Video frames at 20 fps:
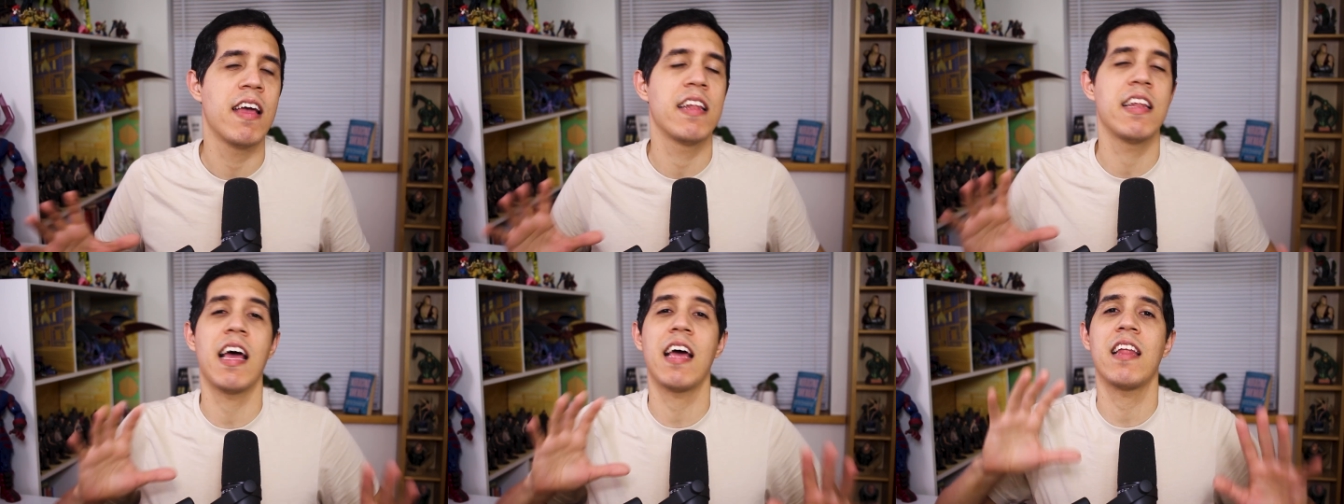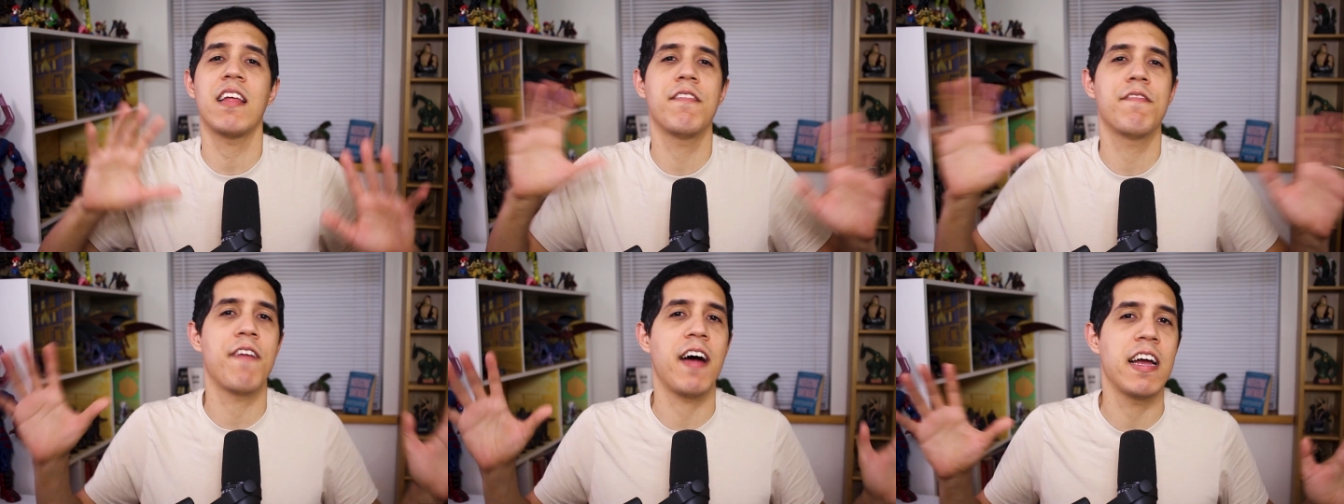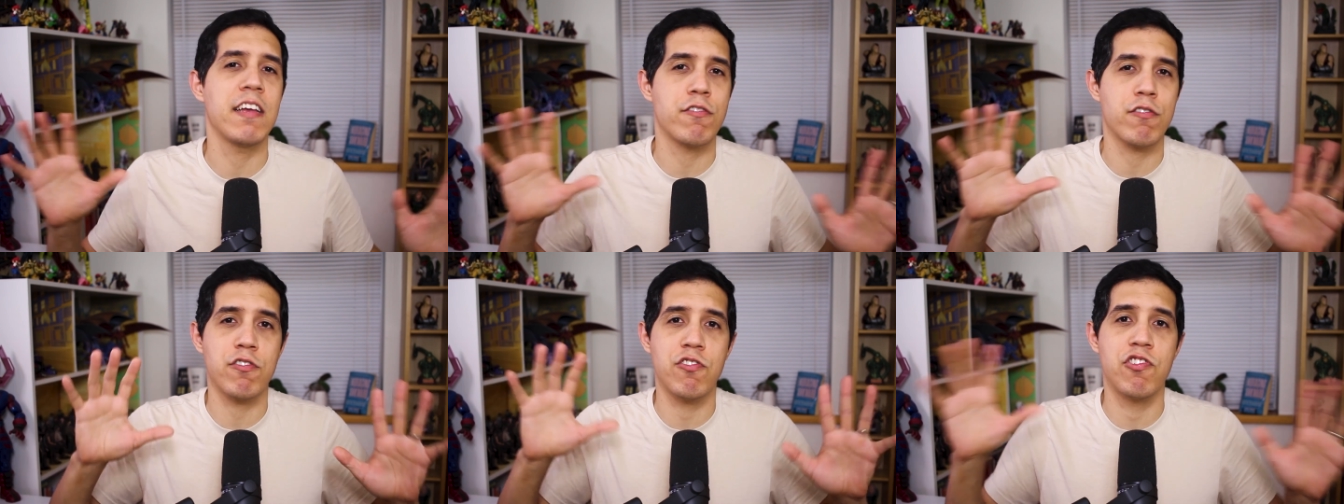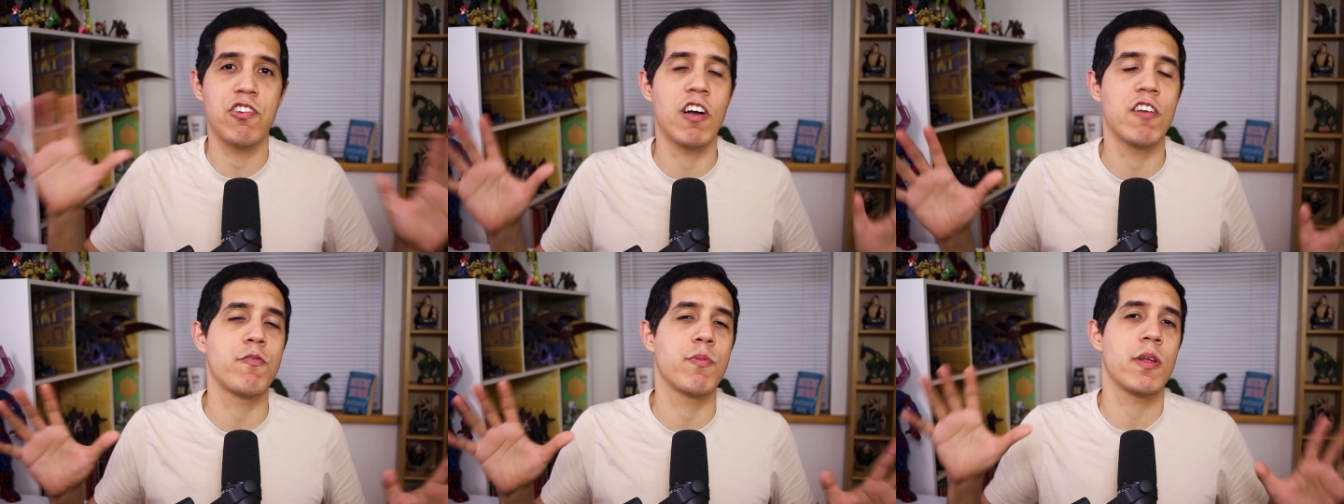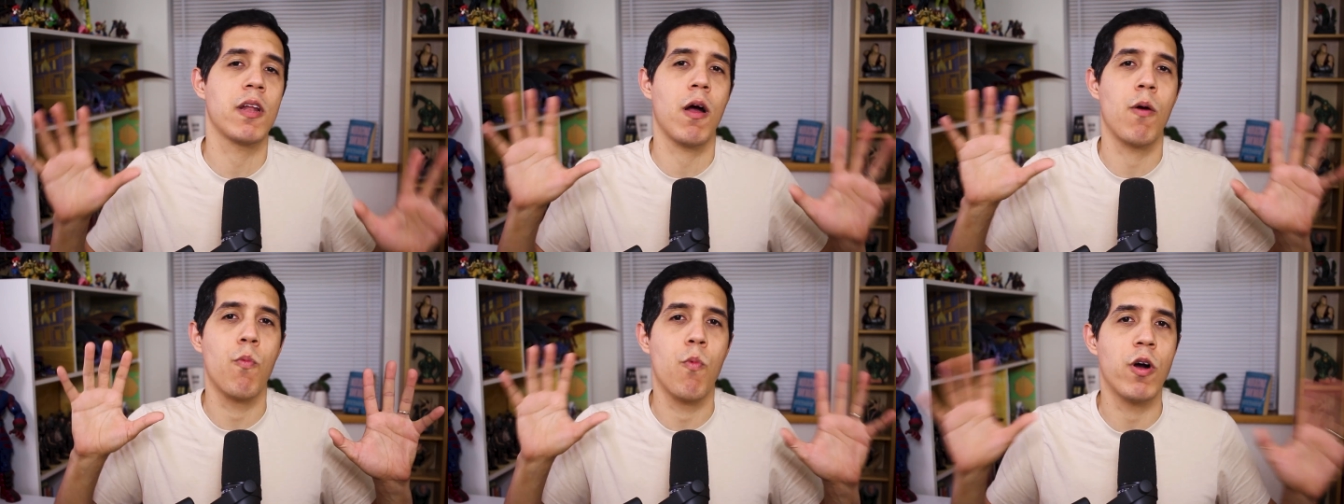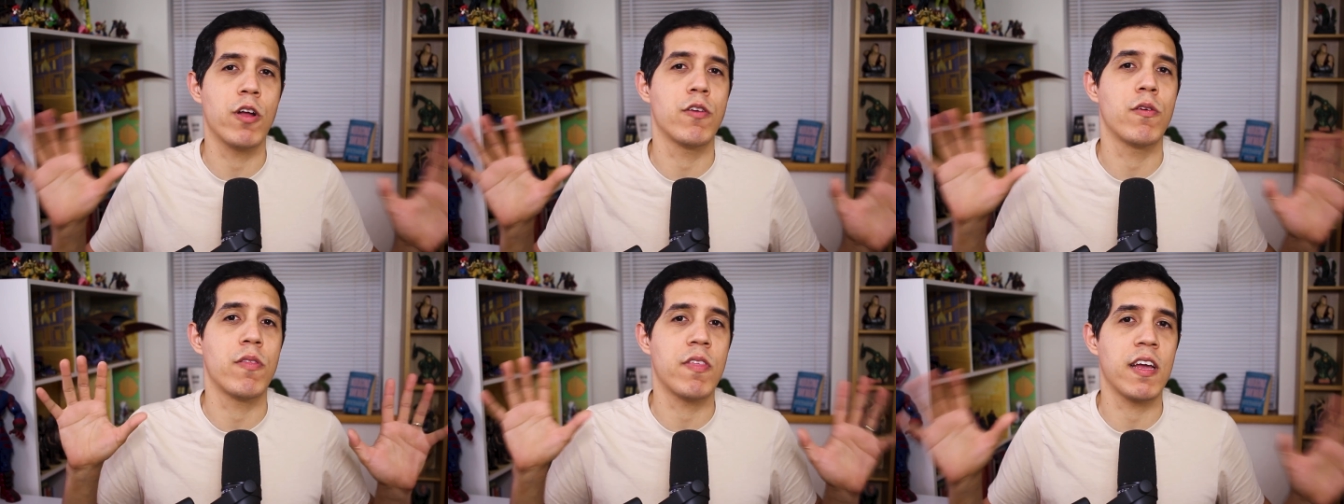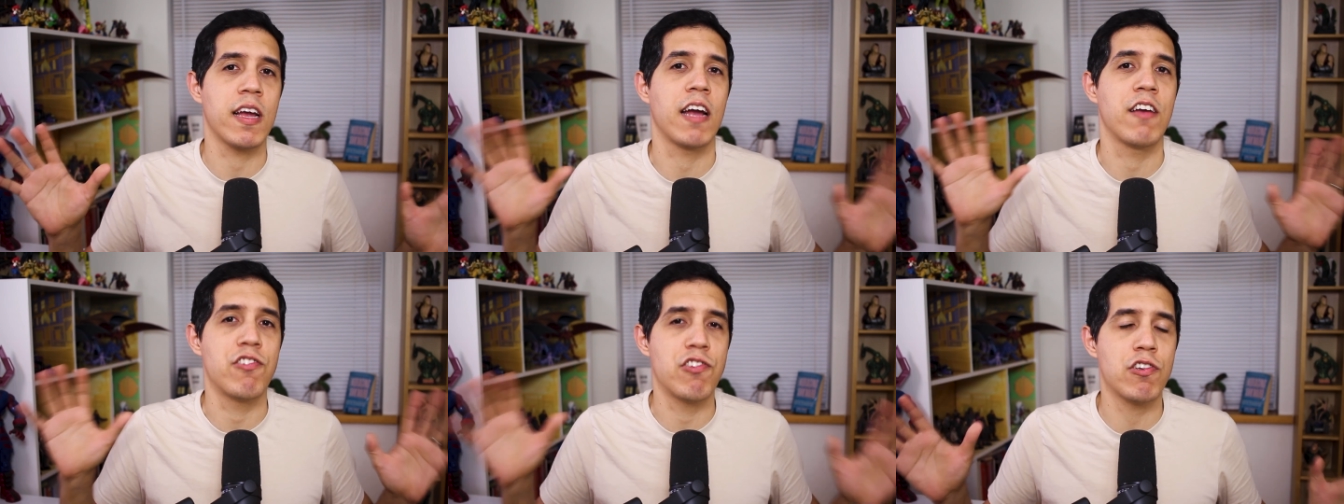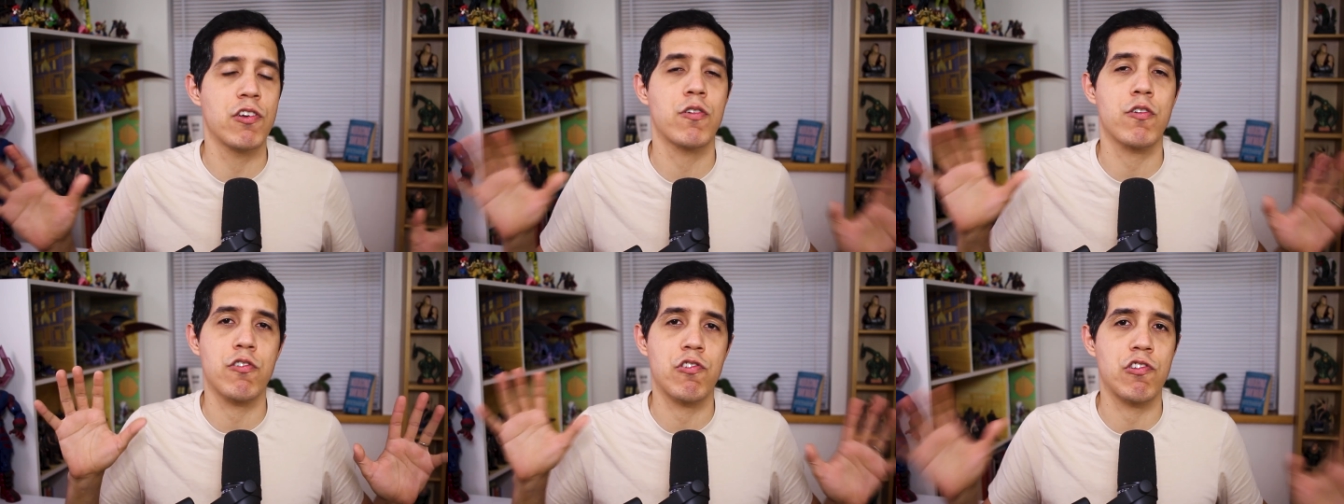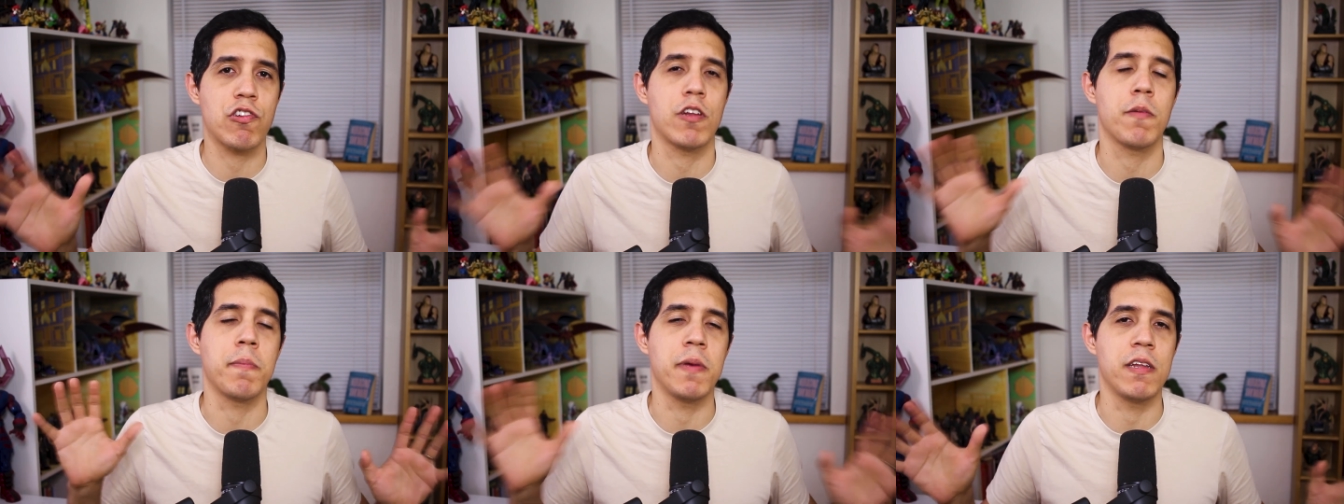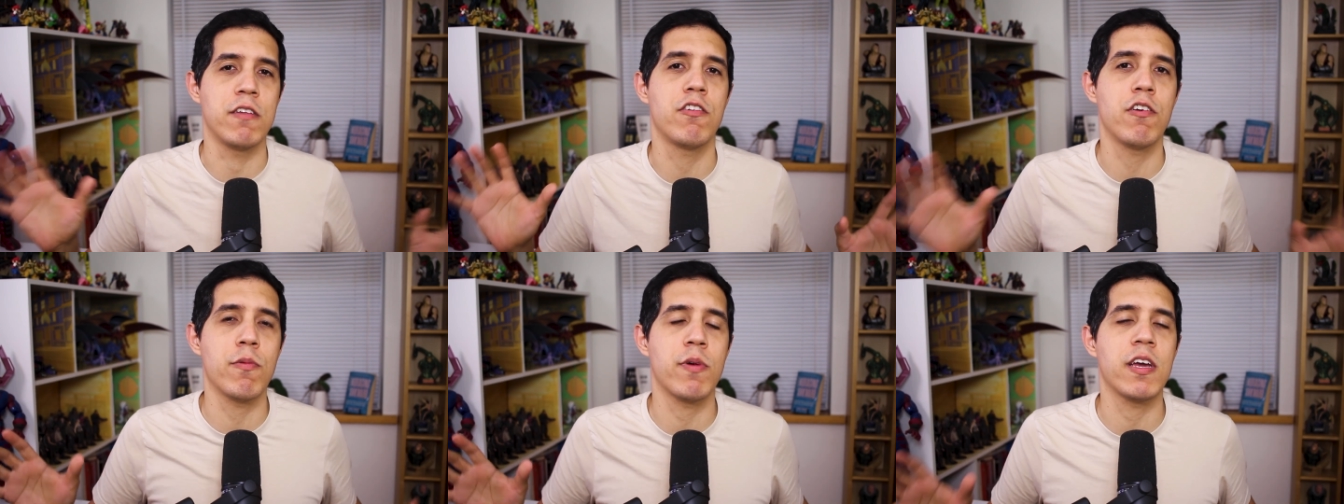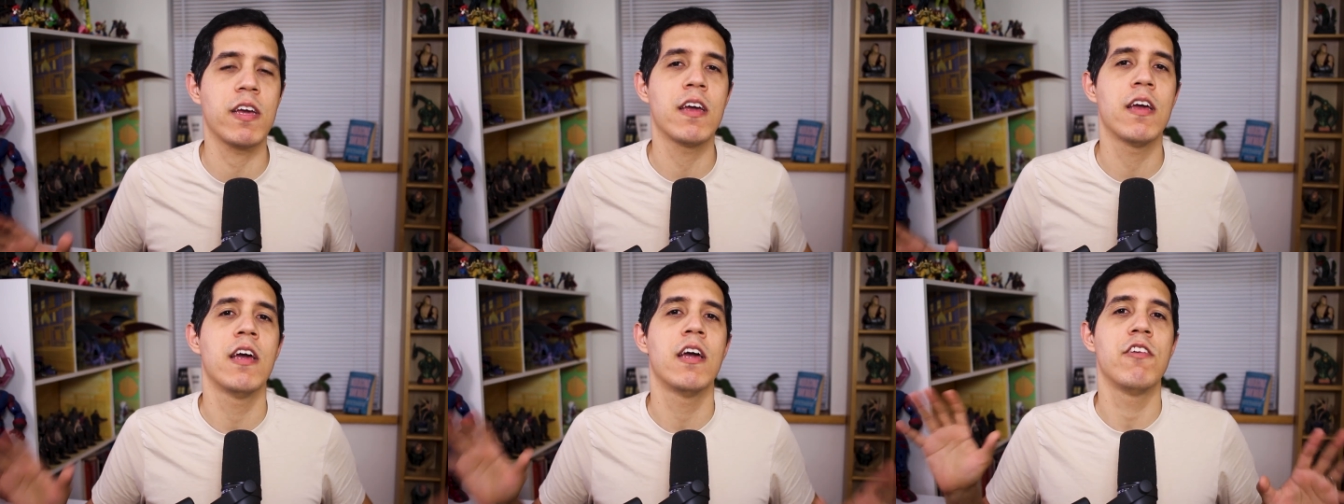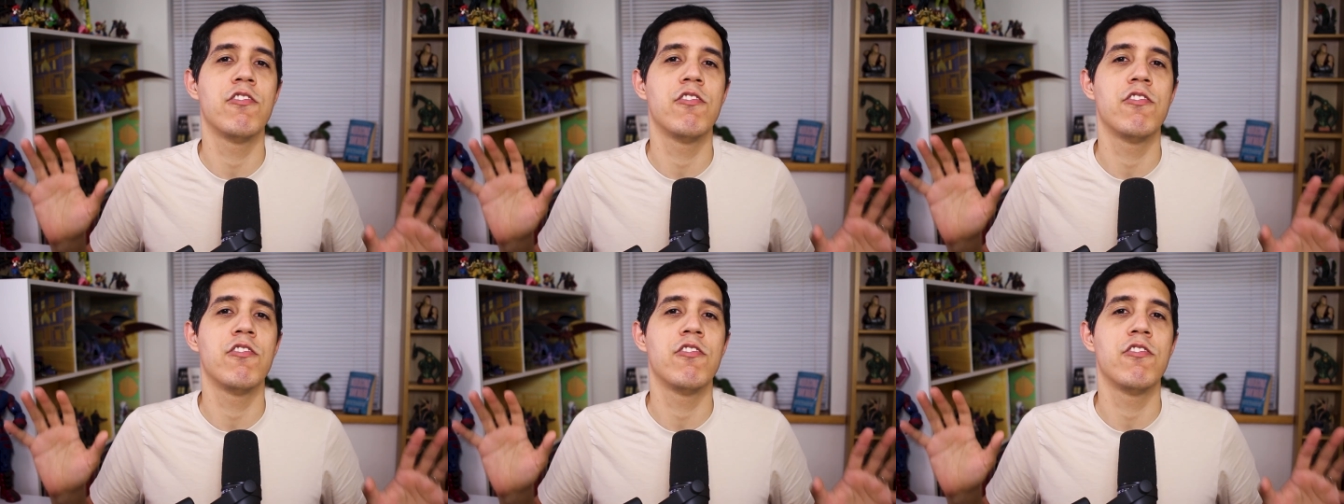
not advice or judgment on what you think I should or shouldn't be doing.